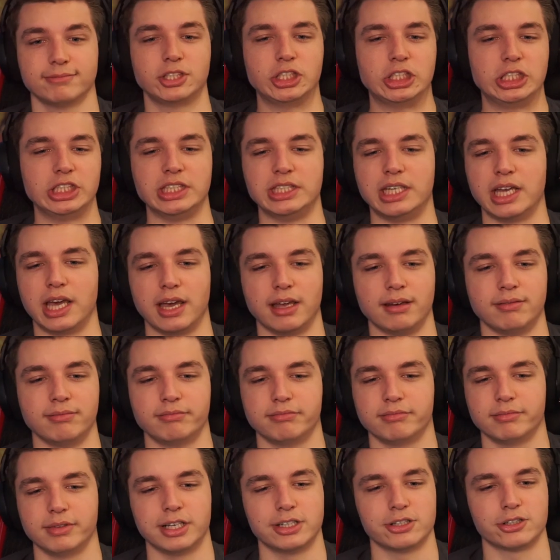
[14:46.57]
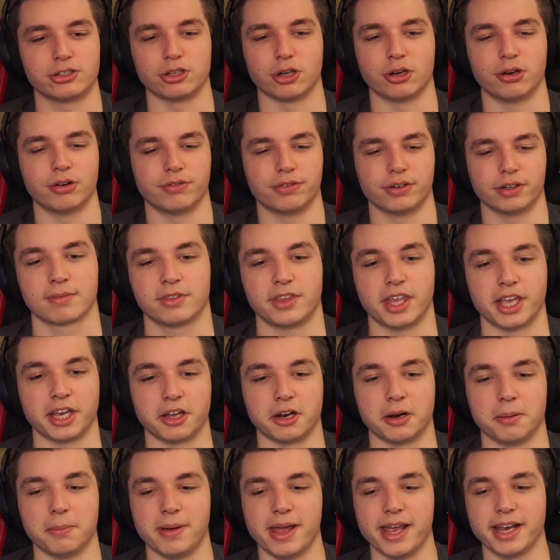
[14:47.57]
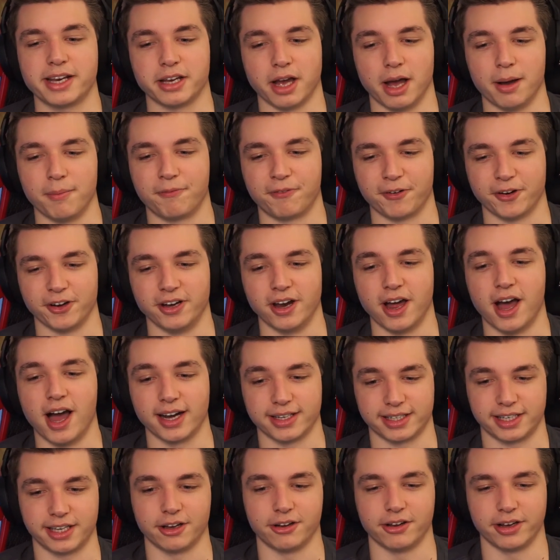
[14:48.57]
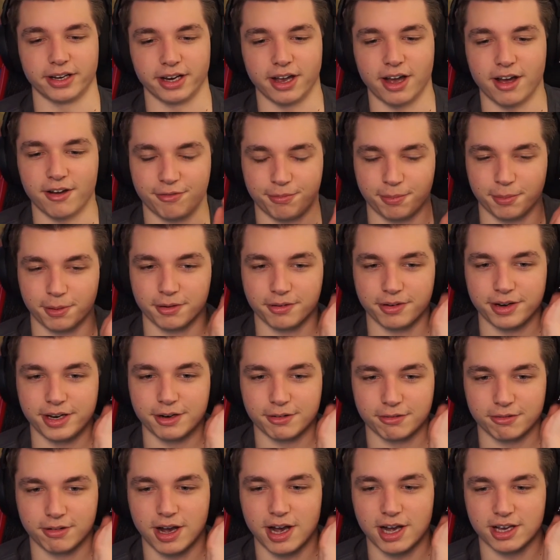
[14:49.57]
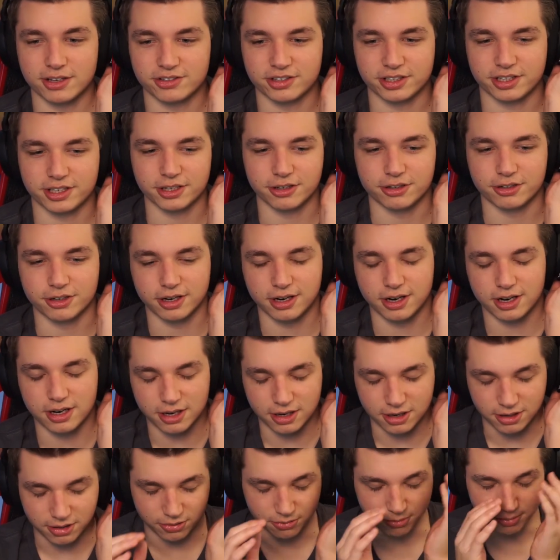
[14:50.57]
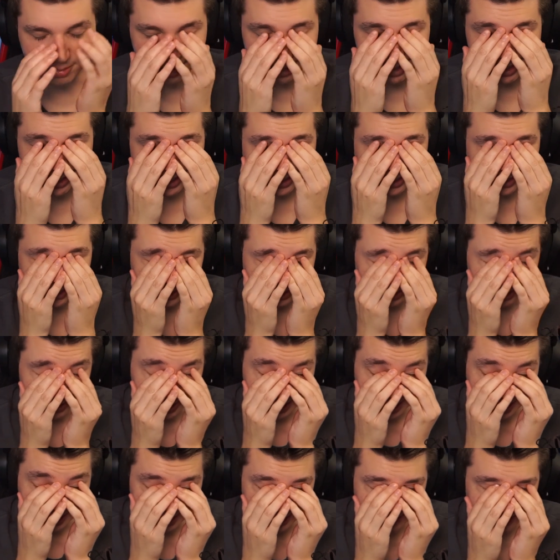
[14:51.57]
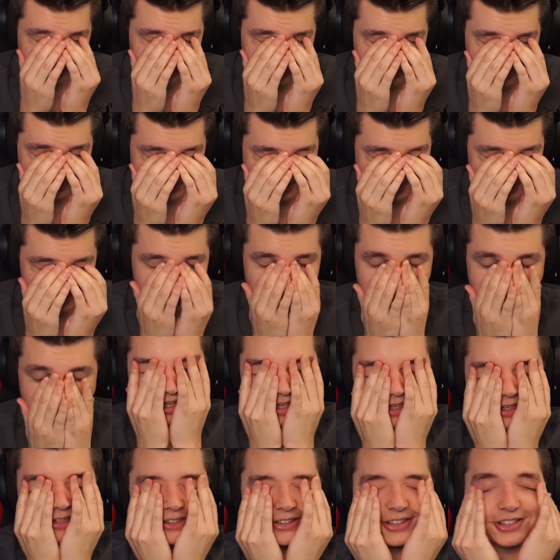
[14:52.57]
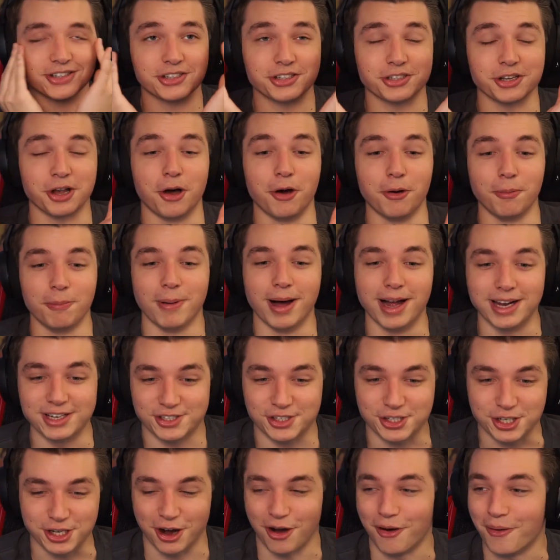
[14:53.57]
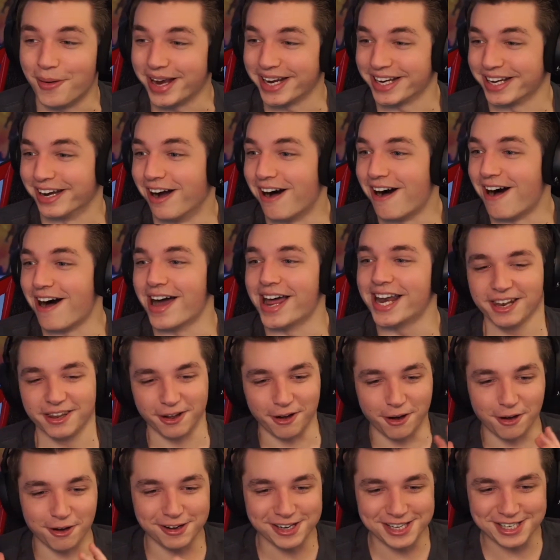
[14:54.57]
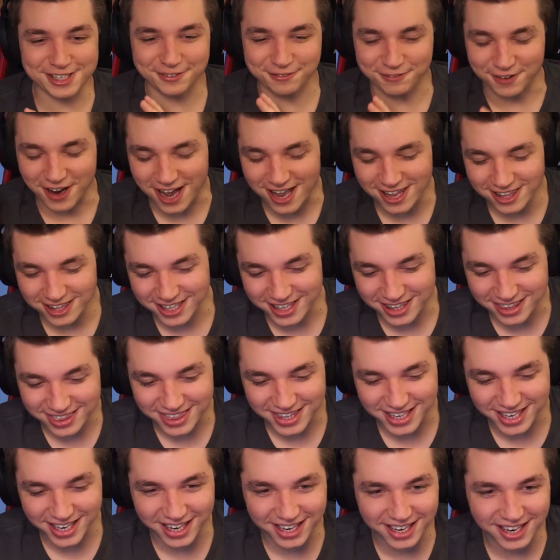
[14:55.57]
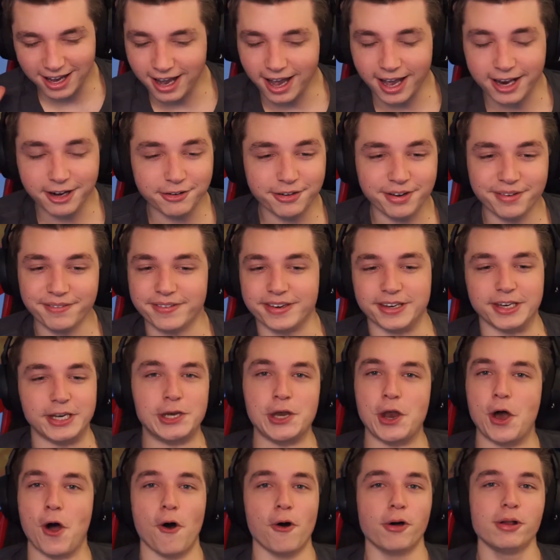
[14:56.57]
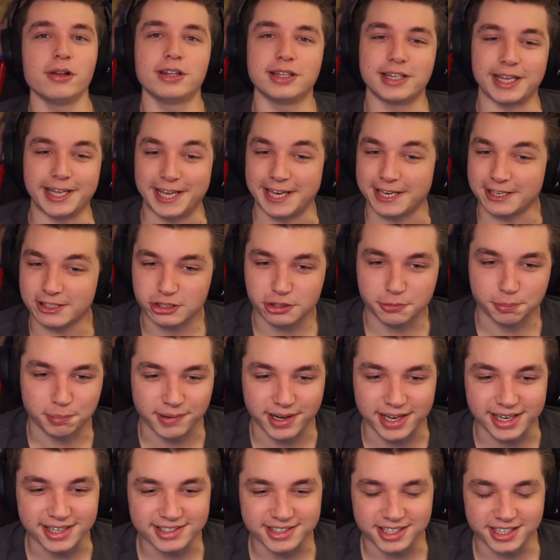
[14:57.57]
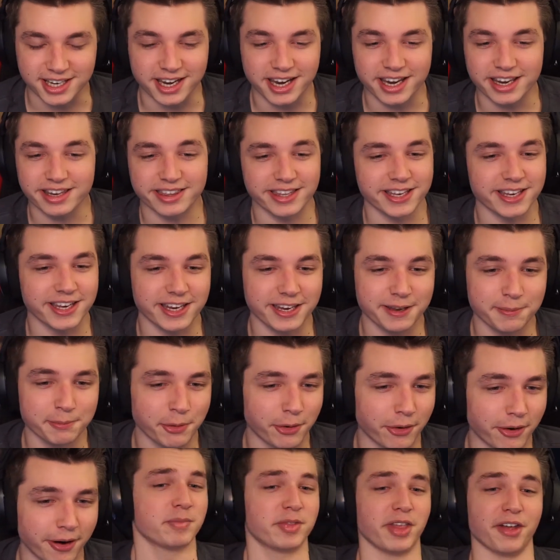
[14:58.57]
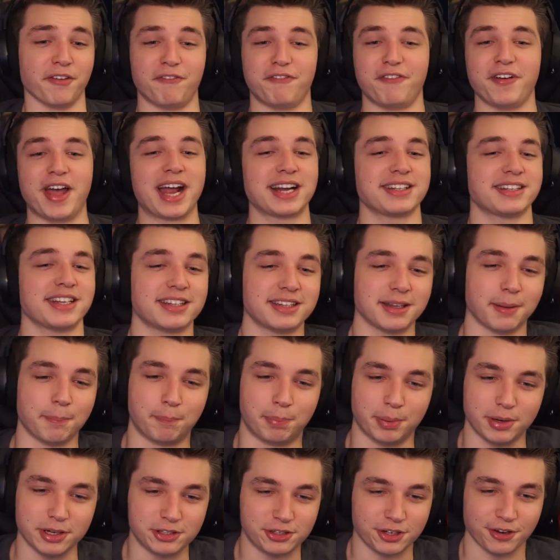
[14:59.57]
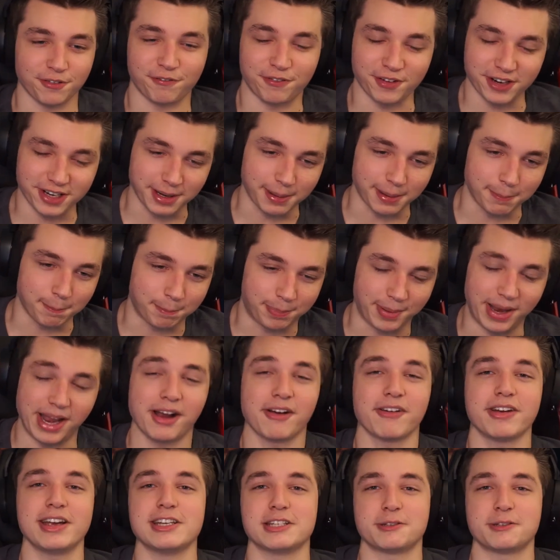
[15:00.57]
She dead. It's over. They're gonna make up for not killing off Maria Ross to kill her. Oh my gosh, dude. There's so much going on. The whole Ishvalan thing. I don't even know Ling's place in anything anymore. The fact that the Butcher freaking Barry is